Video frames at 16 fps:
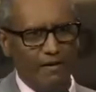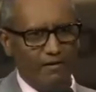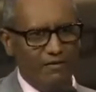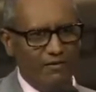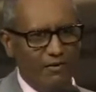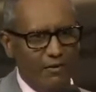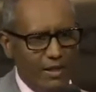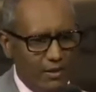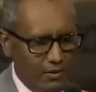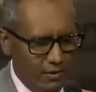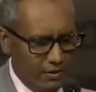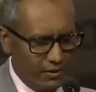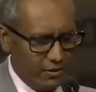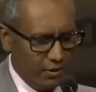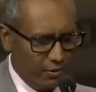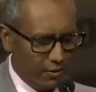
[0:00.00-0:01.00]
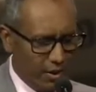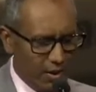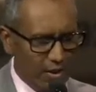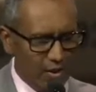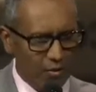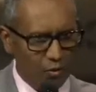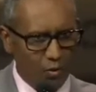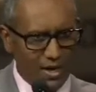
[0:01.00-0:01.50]
Very good. So
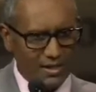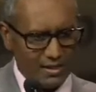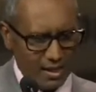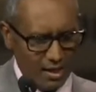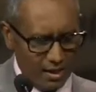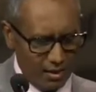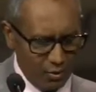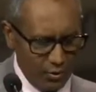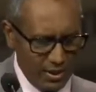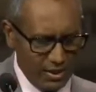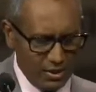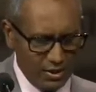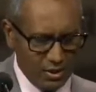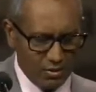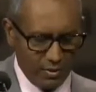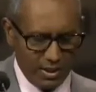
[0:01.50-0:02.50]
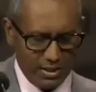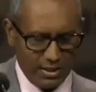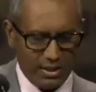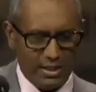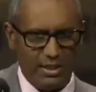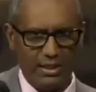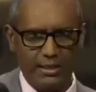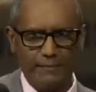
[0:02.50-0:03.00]
what are we doing
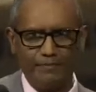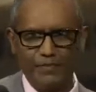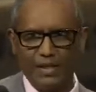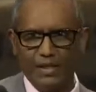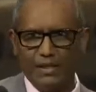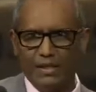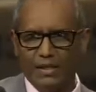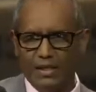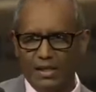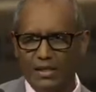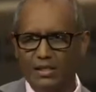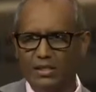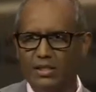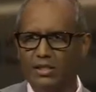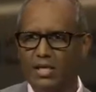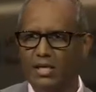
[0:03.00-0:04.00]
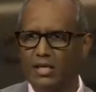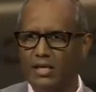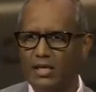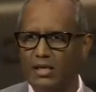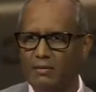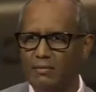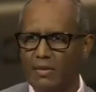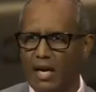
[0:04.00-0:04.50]
here? Each
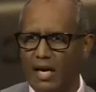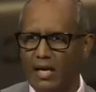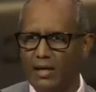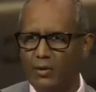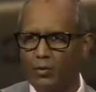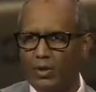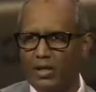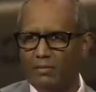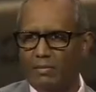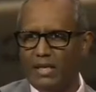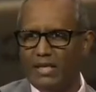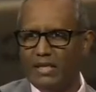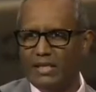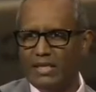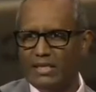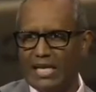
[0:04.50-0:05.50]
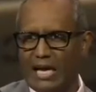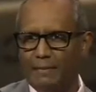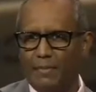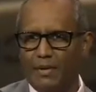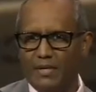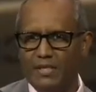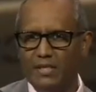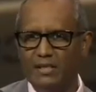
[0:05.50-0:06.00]
time I will make it
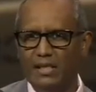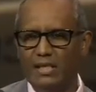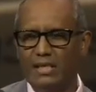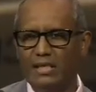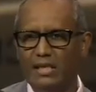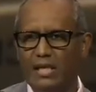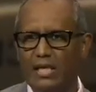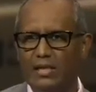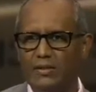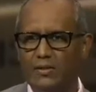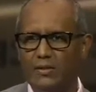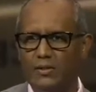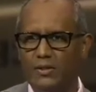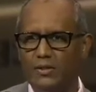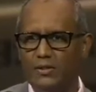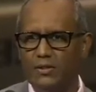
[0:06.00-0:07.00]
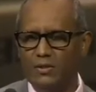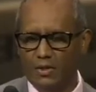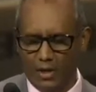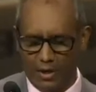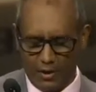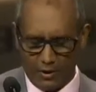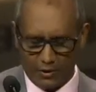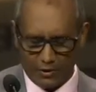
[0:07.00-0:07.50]
abundantly clear to you
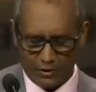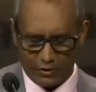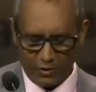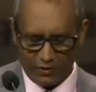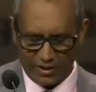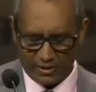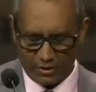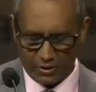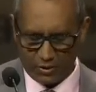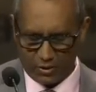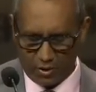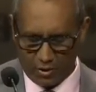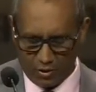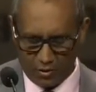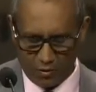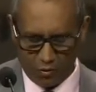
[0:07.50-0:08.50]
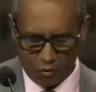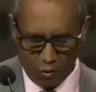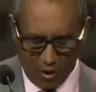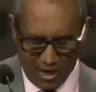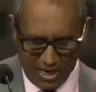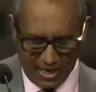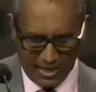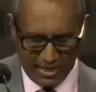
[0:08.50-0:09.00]
so that you know
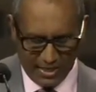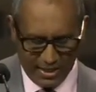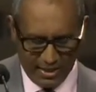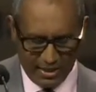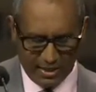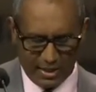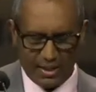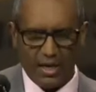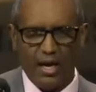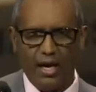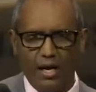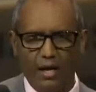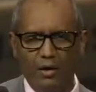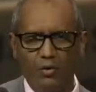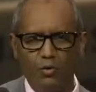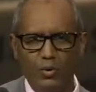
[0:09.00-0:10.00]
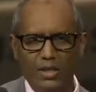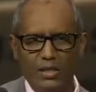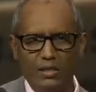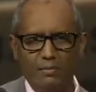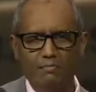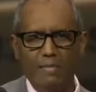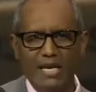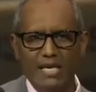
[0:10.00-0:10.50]
why are we
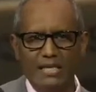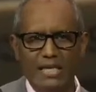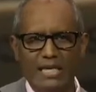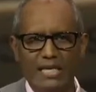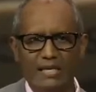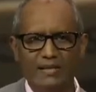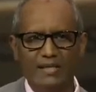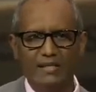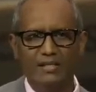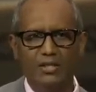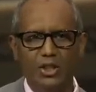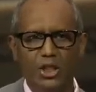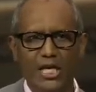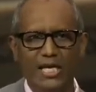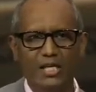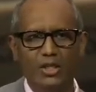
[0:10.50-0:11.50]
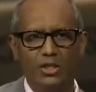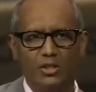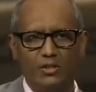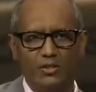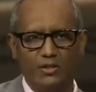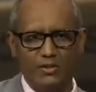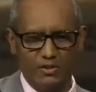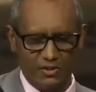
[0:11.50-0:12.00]
making these
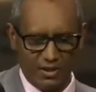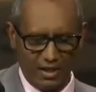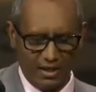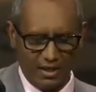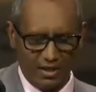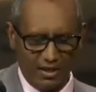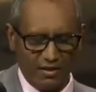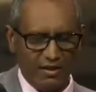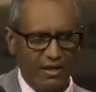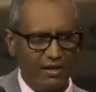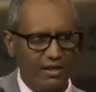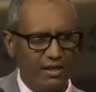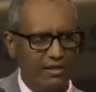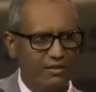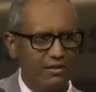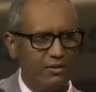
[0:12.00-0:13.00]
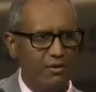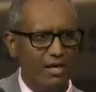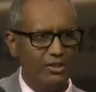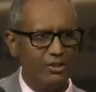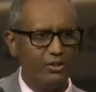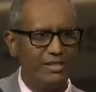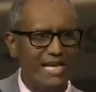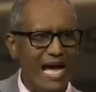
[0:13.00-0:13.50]
changes. There is a
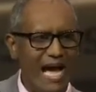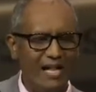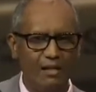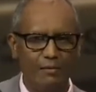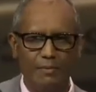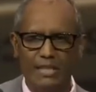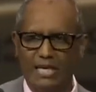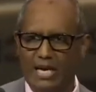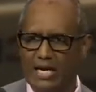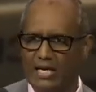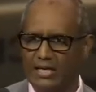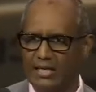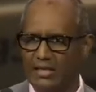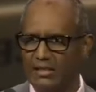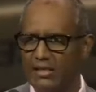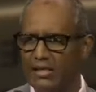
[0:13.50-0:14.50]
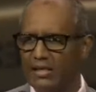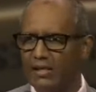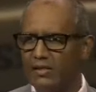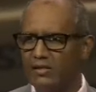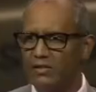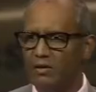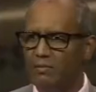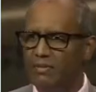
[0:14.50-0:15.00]
rationale behind.
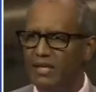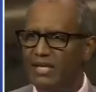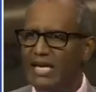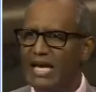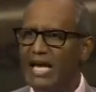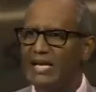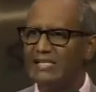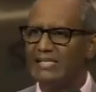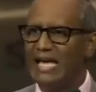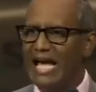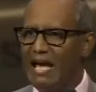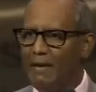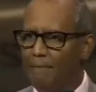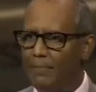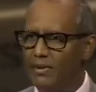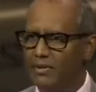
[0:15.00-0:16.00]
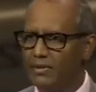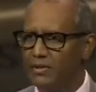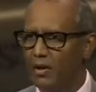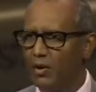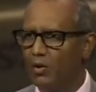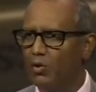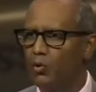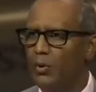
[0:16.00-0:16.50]
Something has happened,
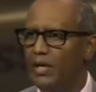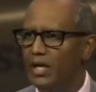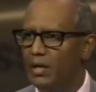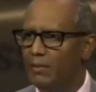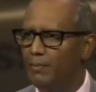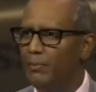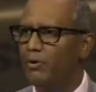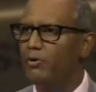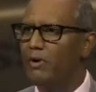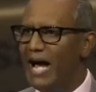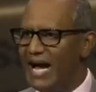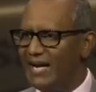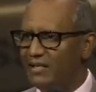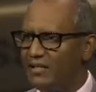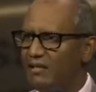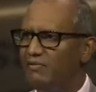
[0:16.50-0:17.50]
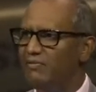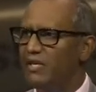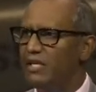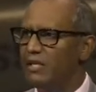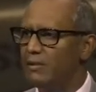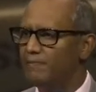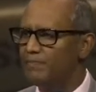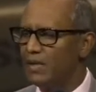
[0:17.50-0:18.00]
or we are
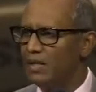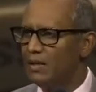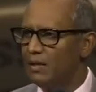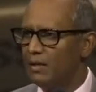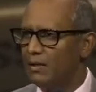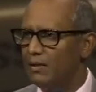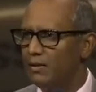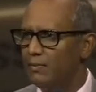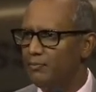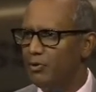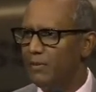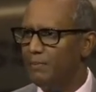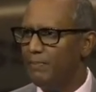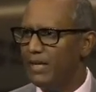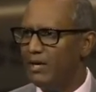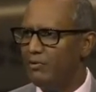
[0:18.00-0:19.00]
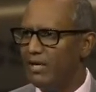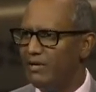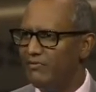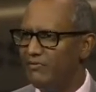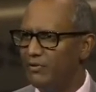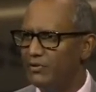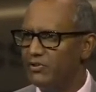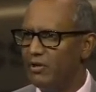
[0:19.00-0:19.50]
proactively preparing
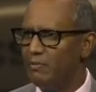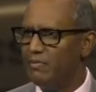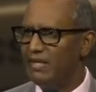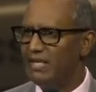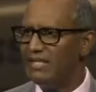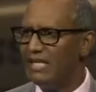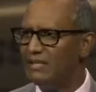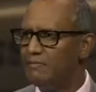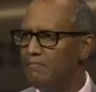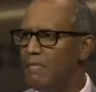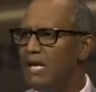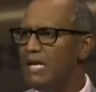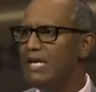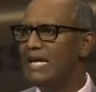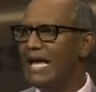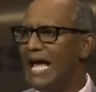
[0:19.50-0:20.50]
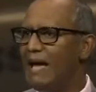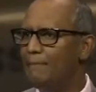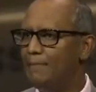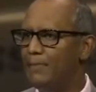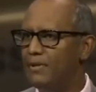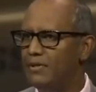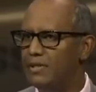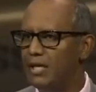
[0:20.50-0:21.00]
for something that may
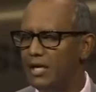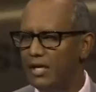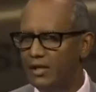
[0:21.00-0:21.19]
happen.